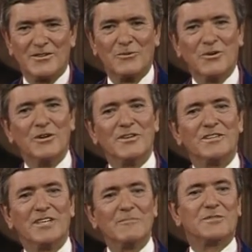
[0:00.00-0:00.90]
The
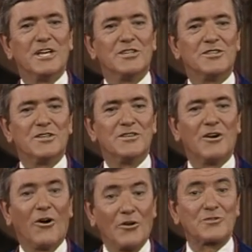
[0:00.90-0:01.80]
word
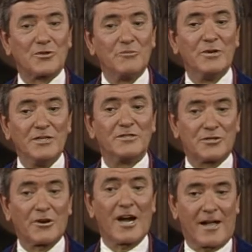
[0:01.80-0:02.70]
temptation also means
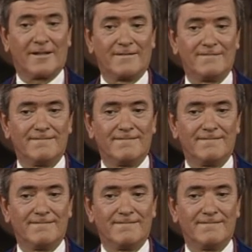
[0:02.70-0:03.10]
trial.